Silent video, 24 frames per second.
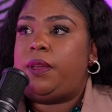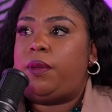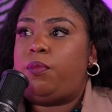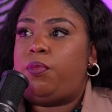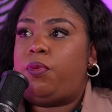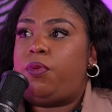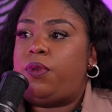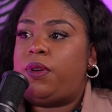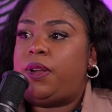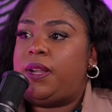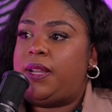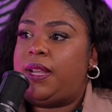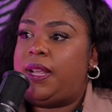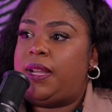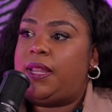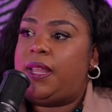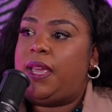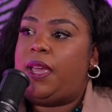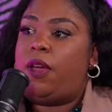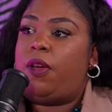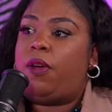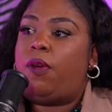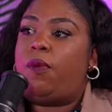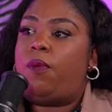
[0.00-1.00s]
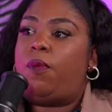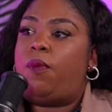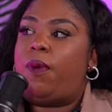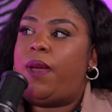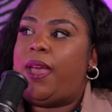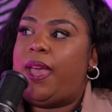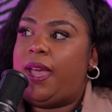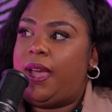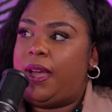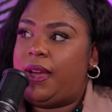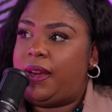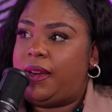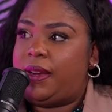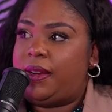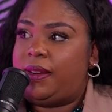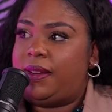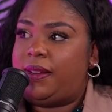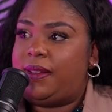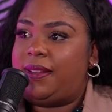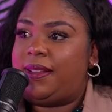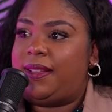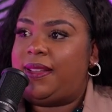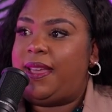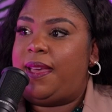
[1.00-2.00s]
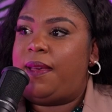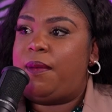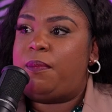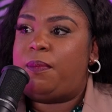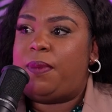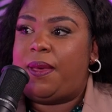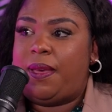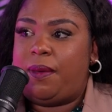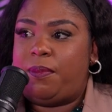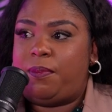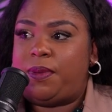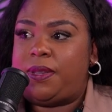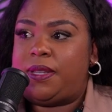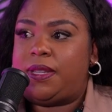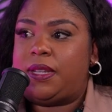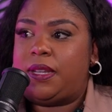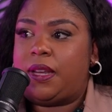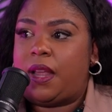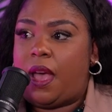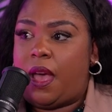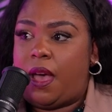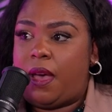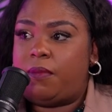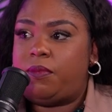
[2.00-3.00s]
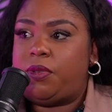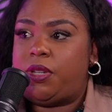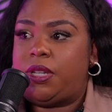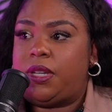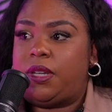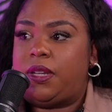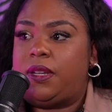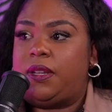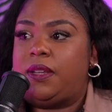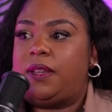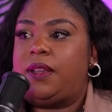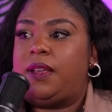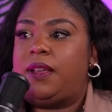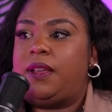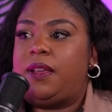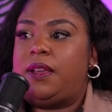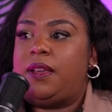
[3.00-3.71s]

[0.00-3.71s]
important that they are aware that PEP is an option.